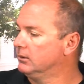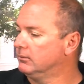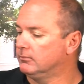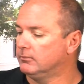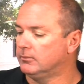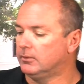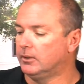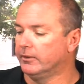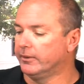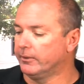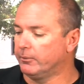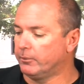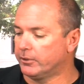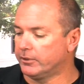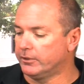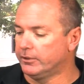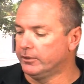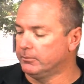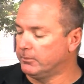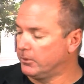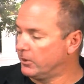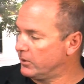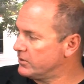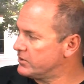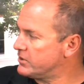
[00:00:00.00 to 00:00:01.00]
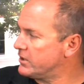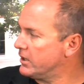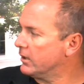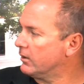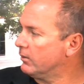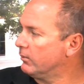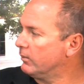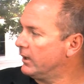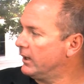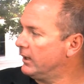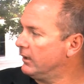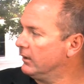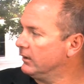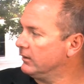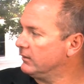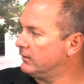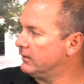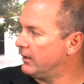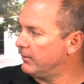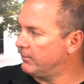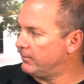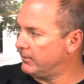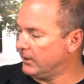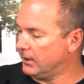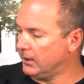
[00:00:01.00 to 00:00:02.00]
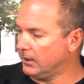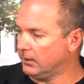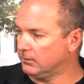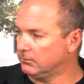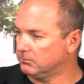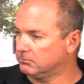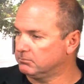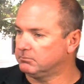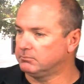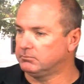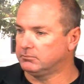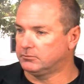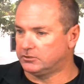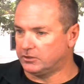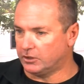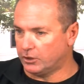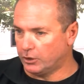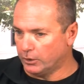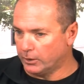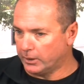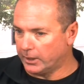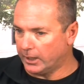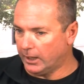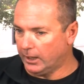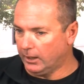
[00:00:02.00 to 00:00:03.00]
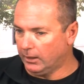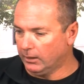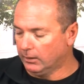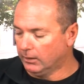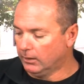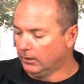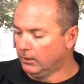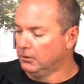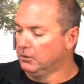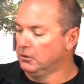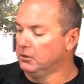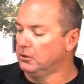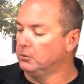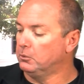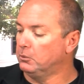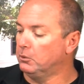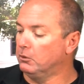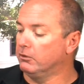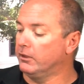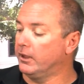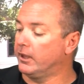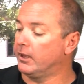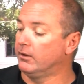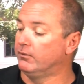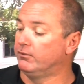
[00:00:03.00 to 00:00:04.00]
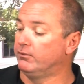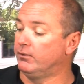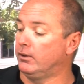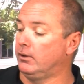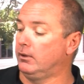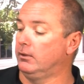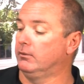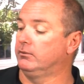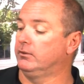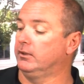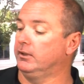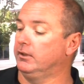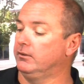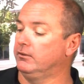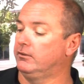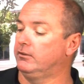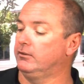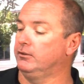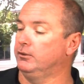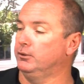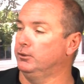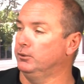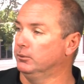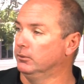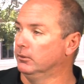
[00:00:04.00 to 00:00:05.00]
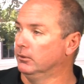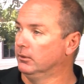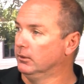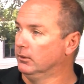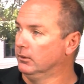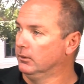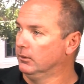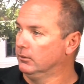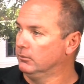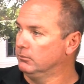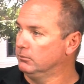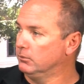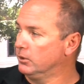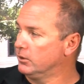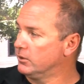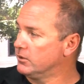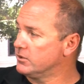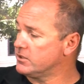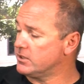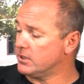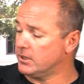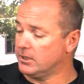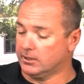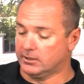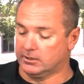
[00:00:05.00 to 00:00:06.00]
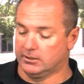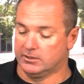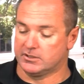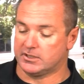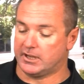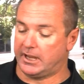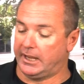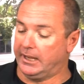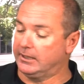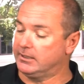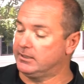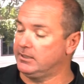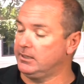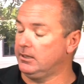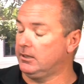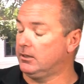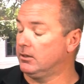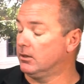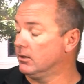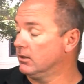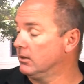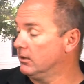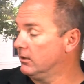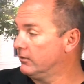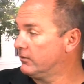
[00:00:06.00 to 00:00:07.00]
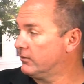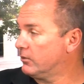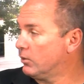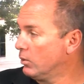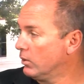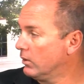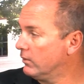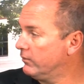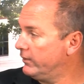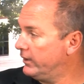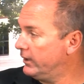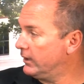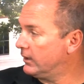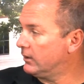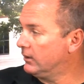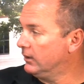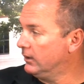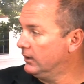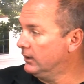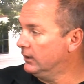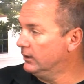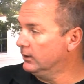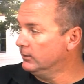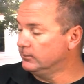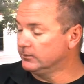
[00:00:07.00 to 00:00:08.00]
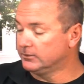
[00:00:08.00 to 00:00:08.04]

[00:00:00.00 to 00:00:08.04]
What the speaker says: Well, they want to do motorcycle rally type thing. I said, okay. Well, that evolved into motorcycles, antique cars, Corvette clubs.